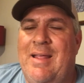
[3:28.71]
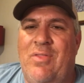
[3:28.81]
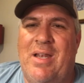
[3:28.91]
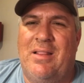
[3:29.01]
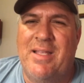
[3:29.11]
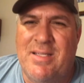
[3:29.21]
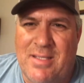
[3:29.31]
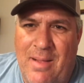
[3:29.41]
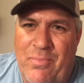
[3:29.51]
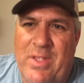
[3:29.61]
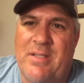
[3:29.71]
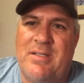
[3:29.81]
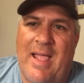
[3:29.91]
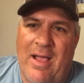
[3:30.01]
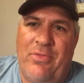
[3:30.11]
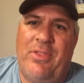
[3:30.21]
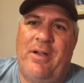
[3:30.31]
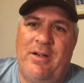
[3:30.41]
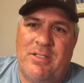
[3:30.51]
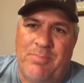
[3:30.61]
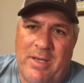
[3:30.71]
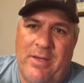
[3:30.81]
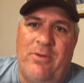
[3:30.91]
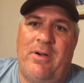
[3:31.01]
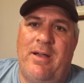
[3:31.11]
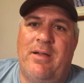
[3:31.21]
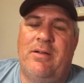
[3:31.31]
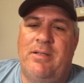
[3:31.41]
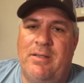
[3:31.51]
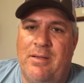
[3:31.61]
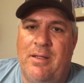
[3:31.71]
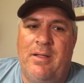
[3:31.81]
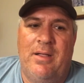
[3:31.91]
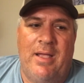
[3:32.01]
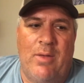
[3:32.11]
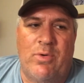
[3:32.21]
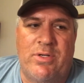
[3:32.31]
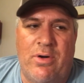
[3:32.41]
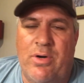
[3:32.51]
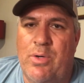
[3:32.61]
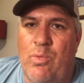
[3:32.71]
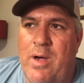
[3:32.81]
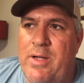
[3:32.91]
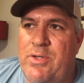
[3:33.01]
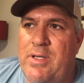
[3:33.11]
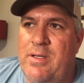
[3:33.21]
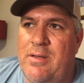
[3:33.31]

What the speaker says: that at least something's out there spinning around, and we're starting to watch it.